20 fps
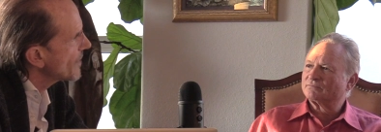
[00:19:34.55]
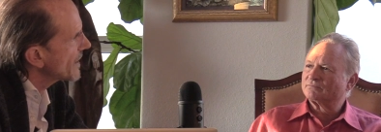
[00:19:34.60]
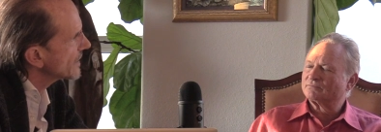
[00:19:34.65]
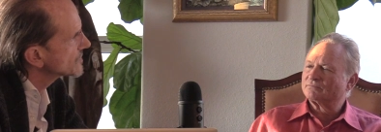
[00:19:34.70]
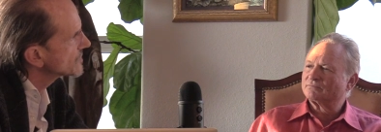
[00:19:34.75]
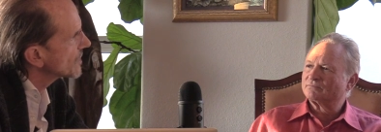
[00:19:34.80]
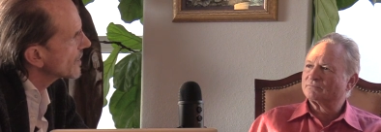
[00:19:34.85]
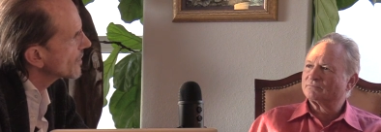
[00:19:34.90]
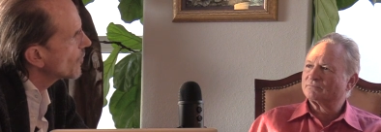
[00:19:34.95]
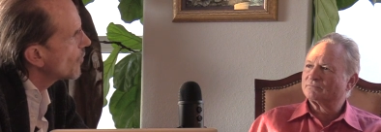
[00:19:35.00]

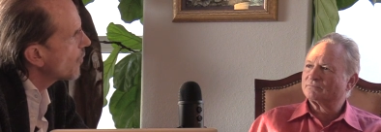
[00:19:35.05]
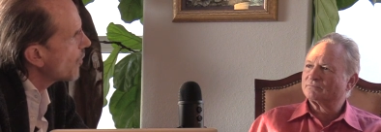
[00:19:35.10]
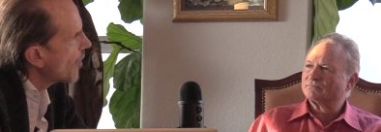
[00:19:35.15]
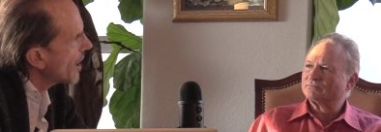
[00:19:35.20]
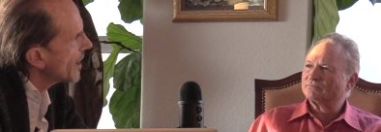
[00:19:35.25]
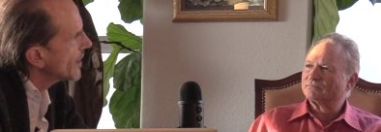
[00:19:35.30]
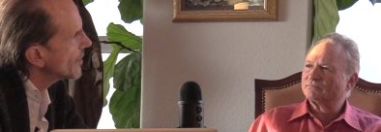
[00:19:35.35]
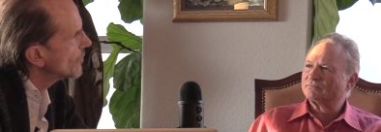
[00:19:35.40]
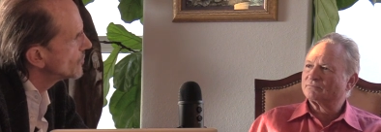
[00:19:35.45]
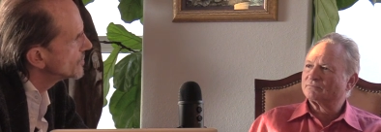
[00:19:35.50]
Speaker 1: back to like,
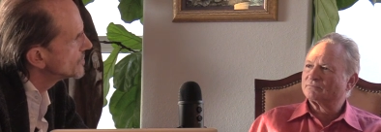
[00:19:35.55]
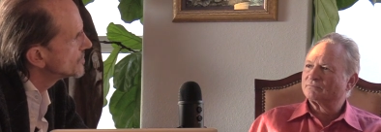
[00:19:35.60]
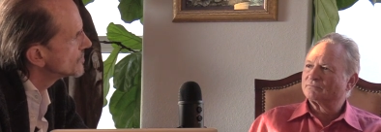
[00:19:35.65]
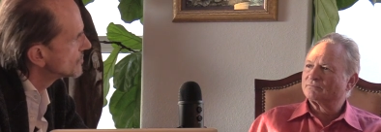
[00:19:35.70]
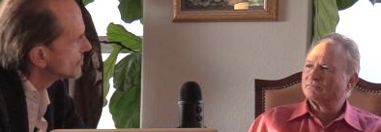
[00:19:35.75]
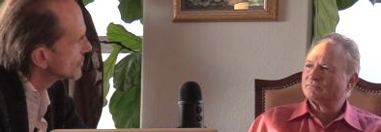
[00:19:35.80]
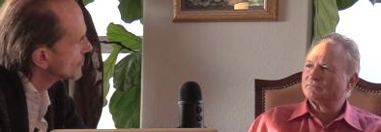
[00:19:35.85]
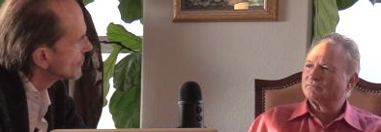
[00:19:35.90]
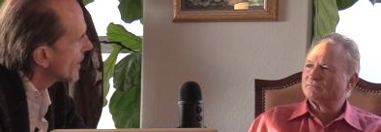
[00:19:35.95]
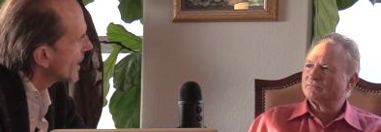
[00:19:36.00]
why
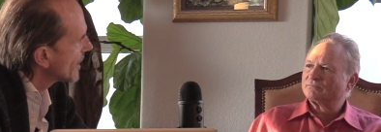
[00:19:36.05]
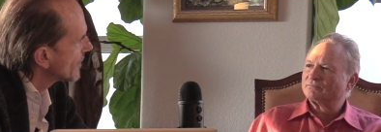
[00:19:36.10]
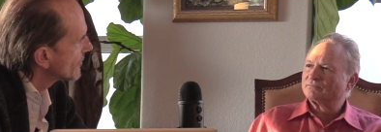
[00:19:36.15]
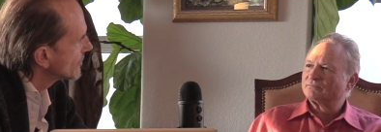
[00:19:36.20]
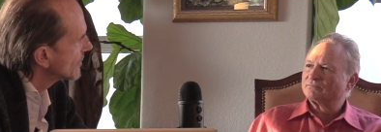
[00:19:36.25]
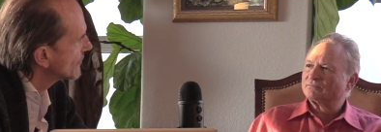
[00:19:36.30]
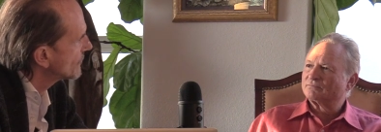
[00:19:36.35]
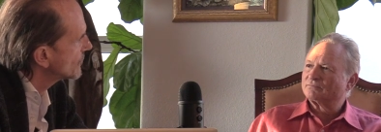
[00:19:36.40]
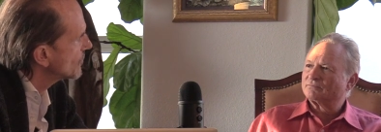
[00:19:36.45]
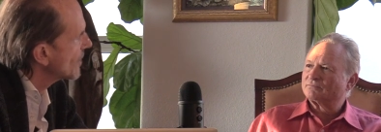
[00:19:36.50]
would you do
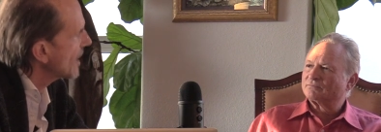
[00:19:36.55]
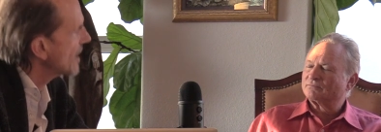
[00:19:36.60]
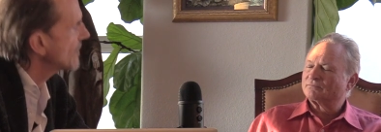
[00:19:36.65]
that? If you